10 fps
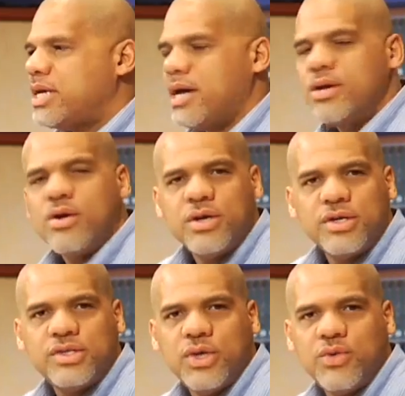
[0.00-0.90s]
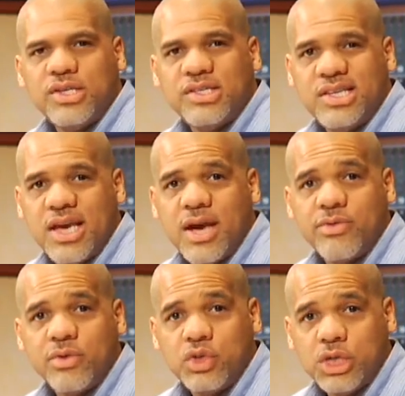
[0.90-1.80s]
cut her on a Sony
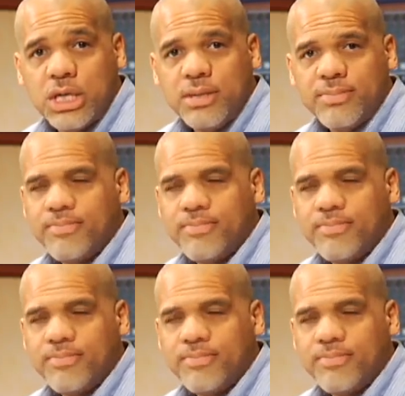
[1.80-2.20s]
C800G,